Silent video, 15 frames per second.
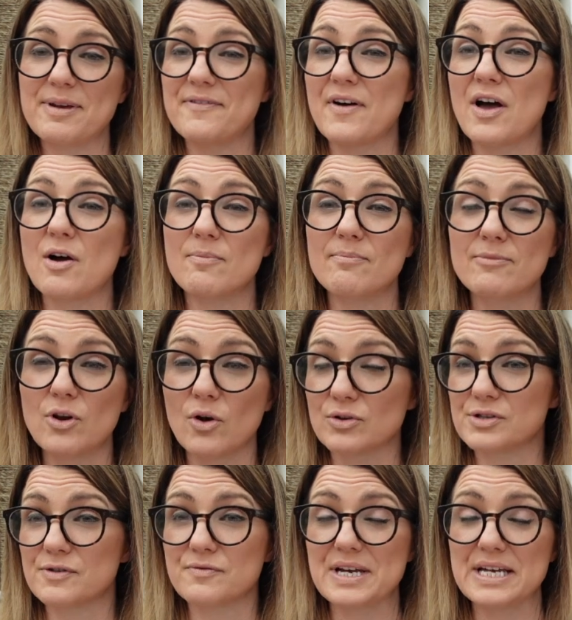be for
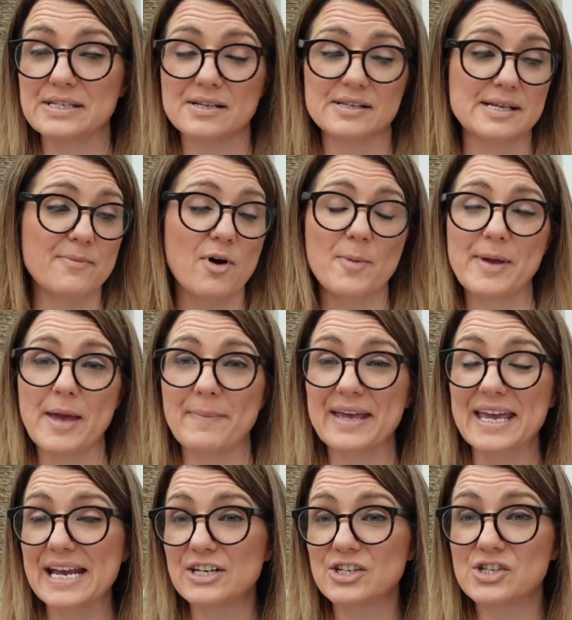lots of reasons. It might be a
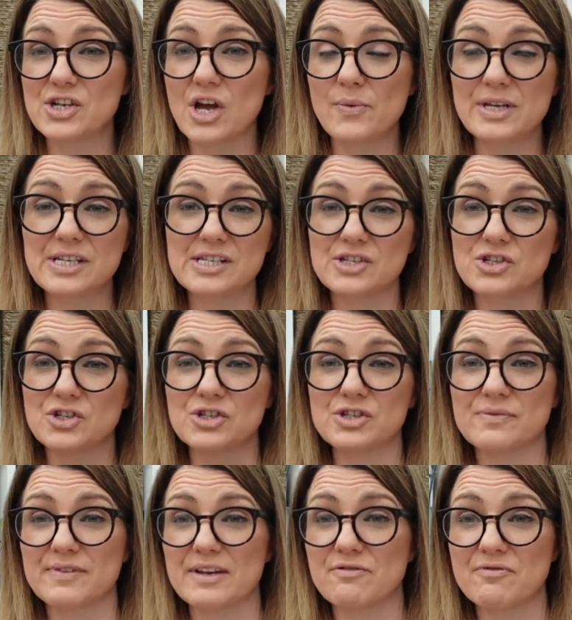beginner sewist that's done
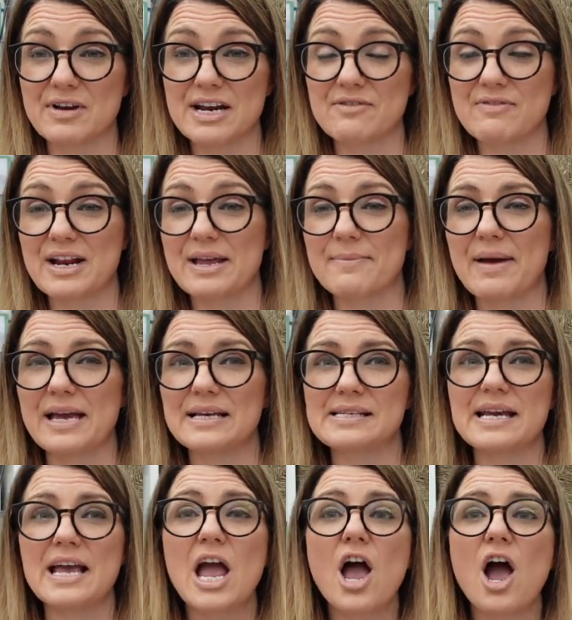something really, really
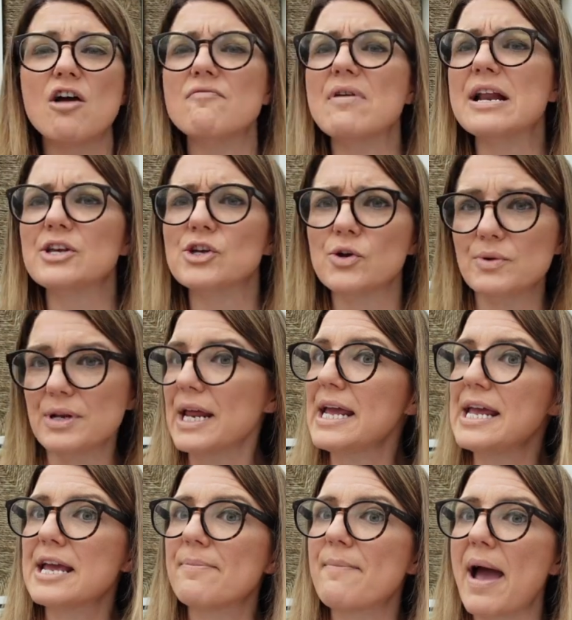amazing, a really
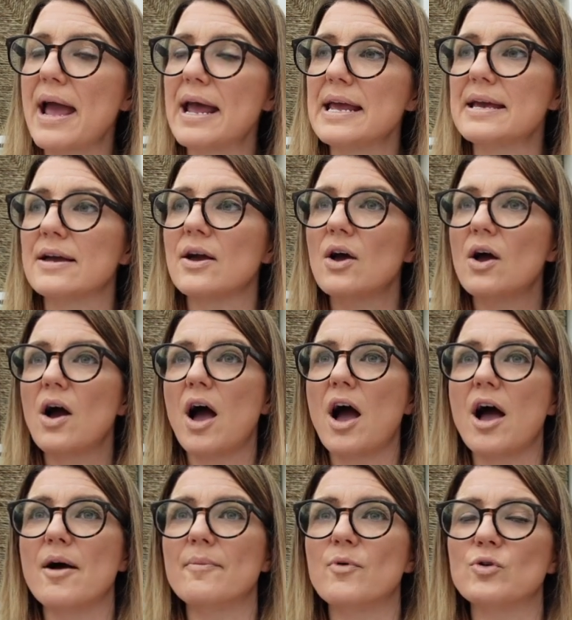unique make,
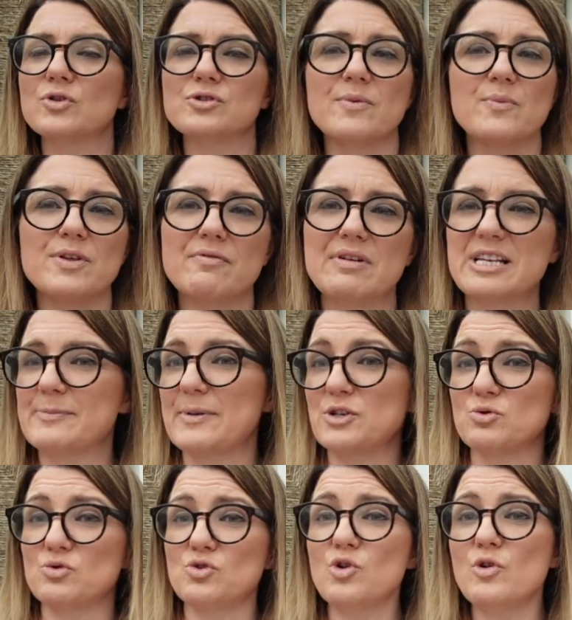or something with a really
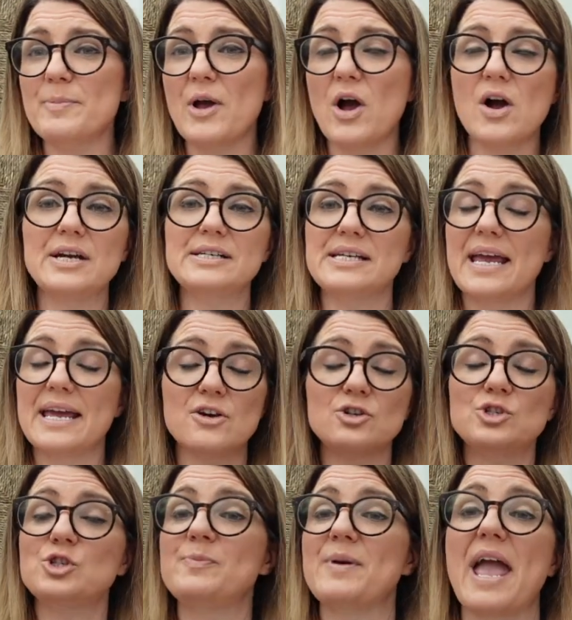special story behind it. It
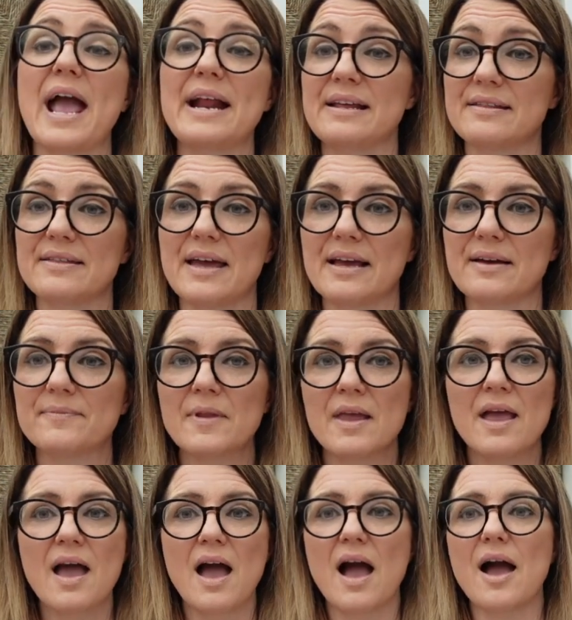could just be anything.
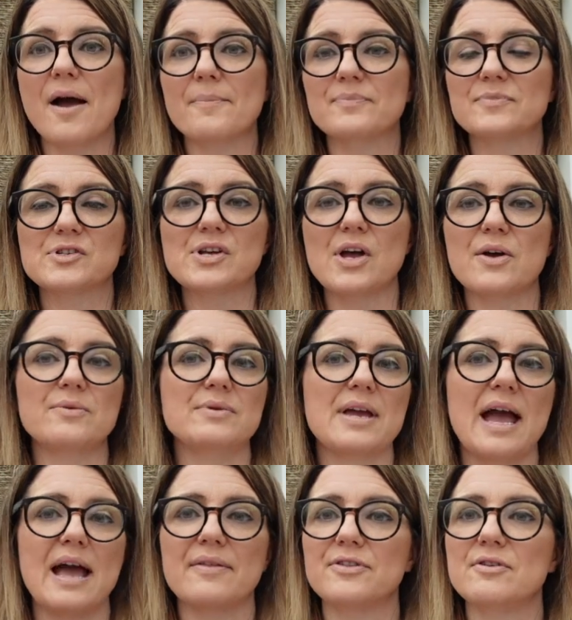There
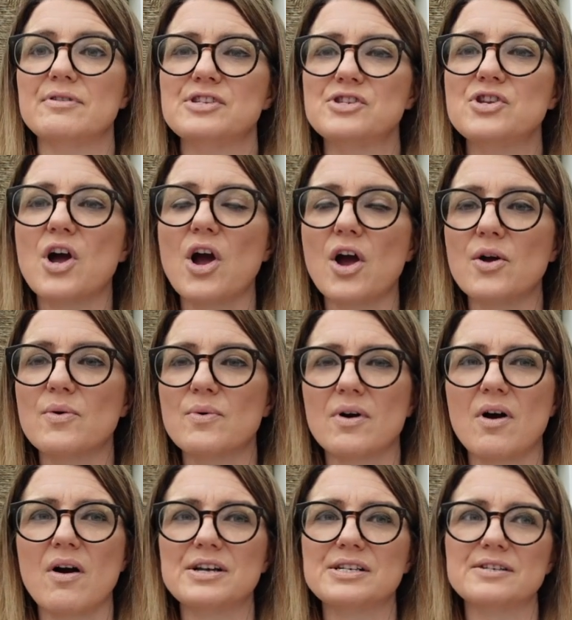is no
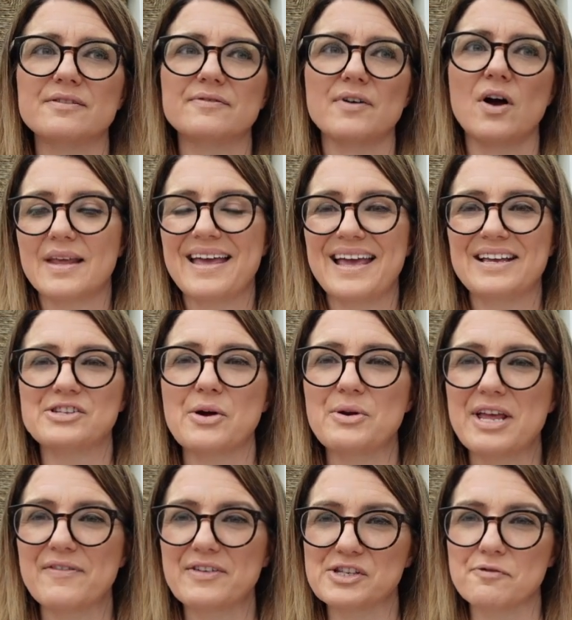kind of, it's
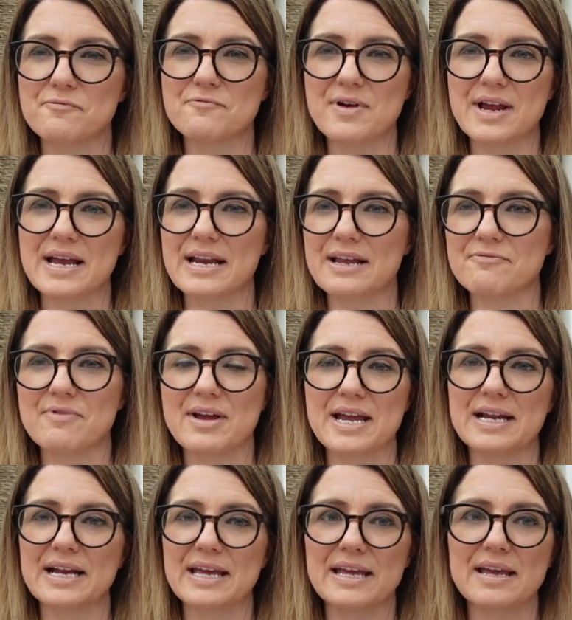only if it's a really,
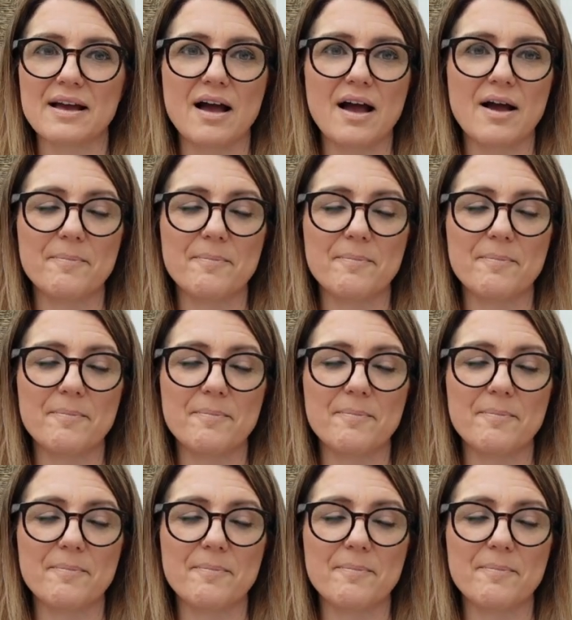really,